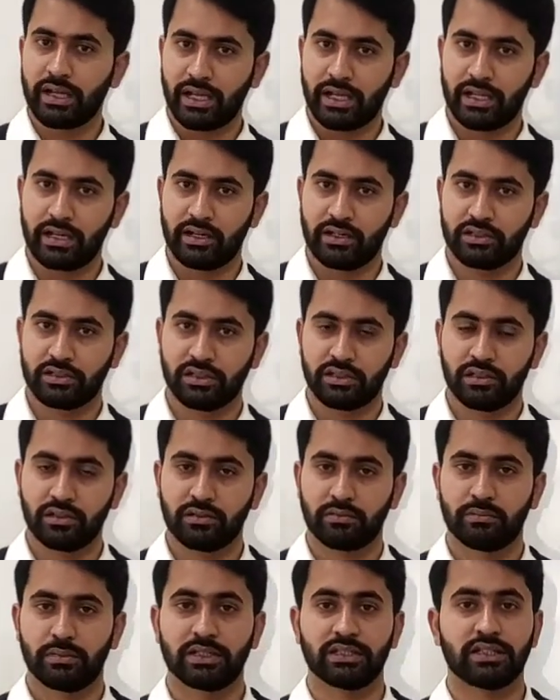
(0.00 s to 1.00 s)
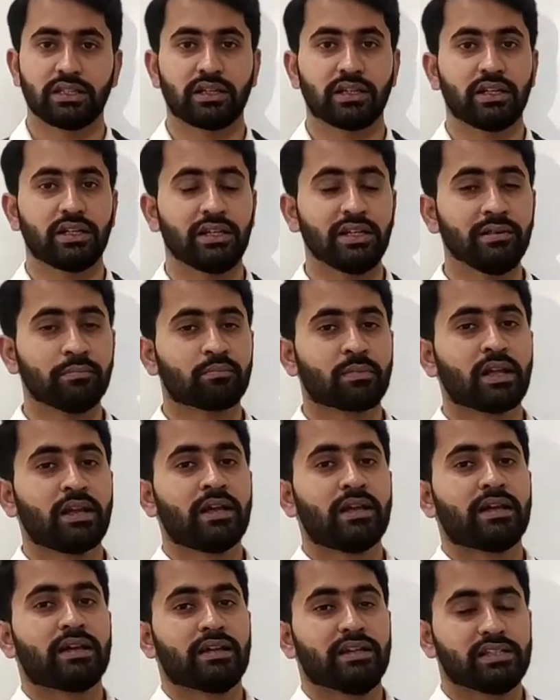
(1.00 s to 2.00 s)
energy. Basically,
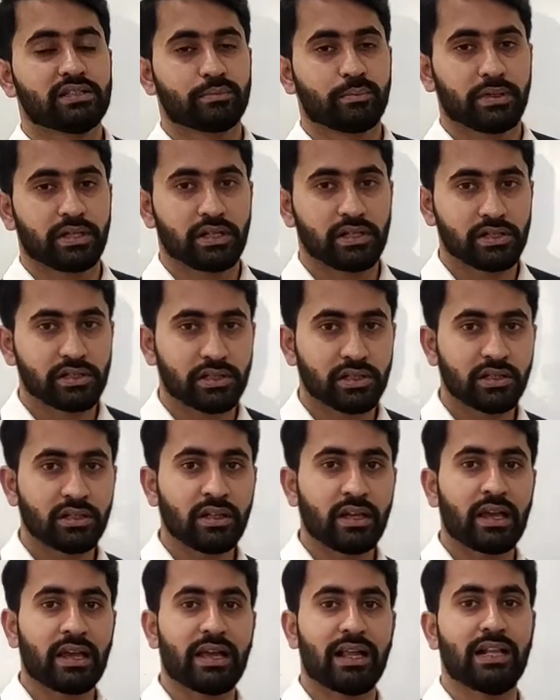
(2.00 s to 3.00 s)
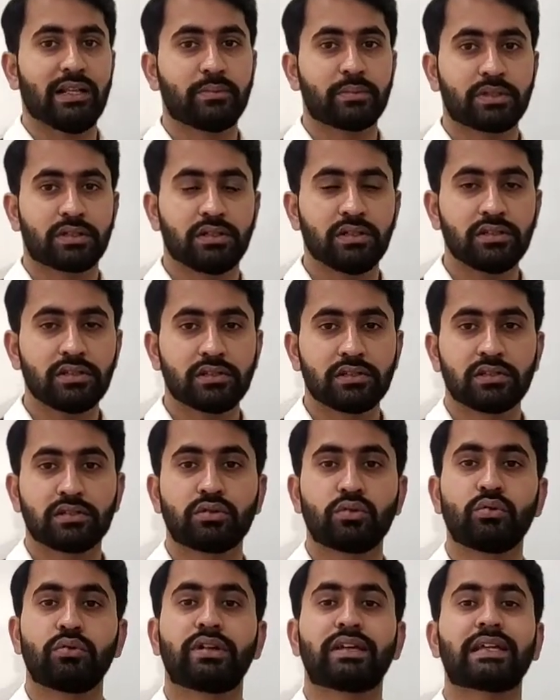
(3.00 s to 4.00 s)
respiration helps us
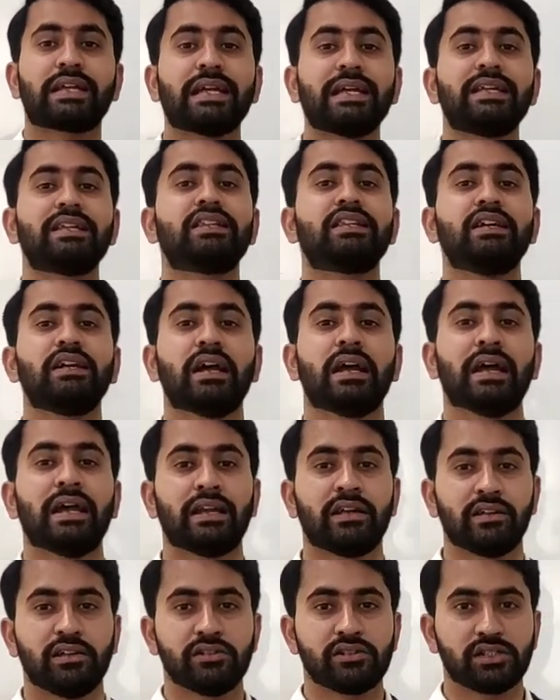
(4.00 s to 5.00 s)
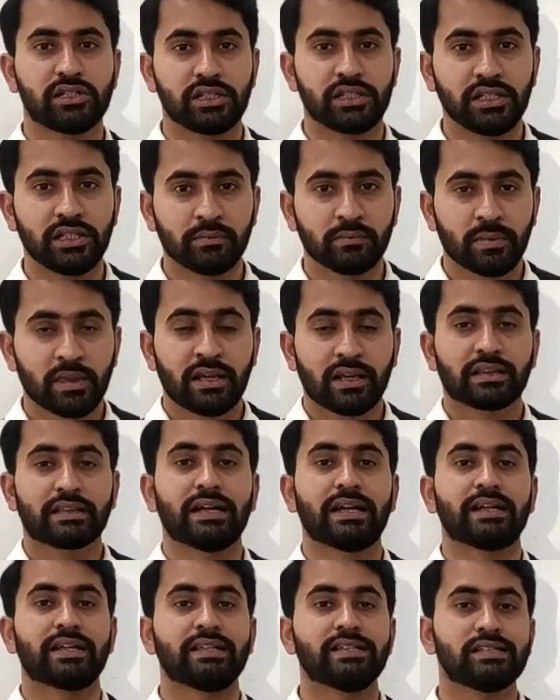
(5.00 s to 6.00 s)
to get the energy
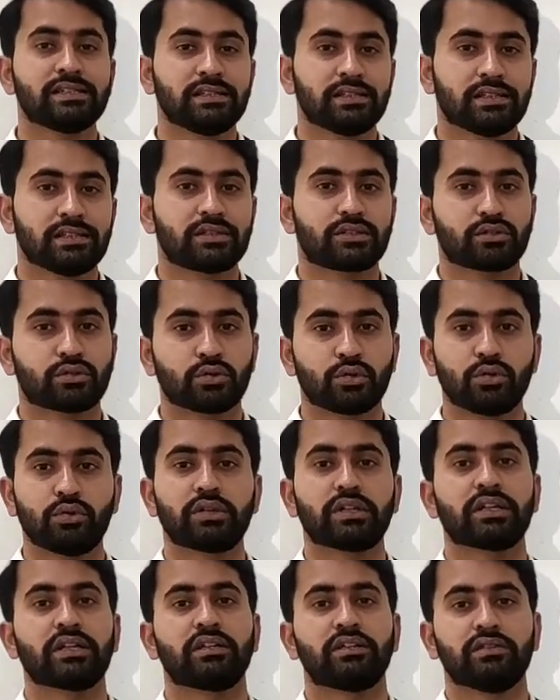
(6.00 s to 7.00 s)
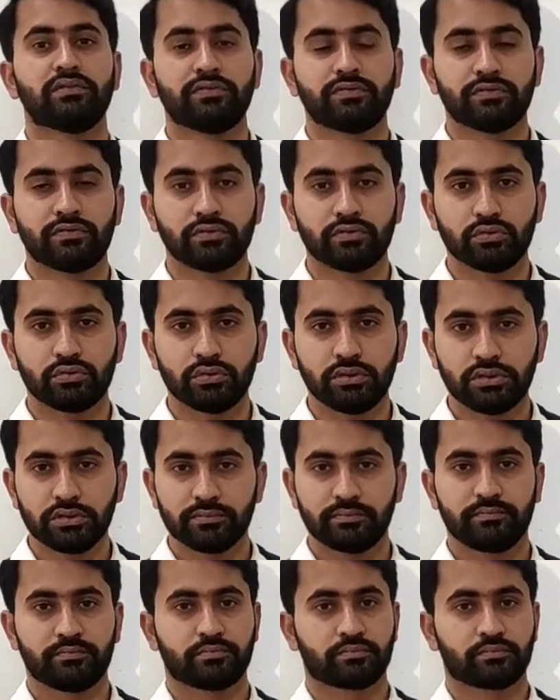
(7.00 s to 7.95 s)
that is stored in the food.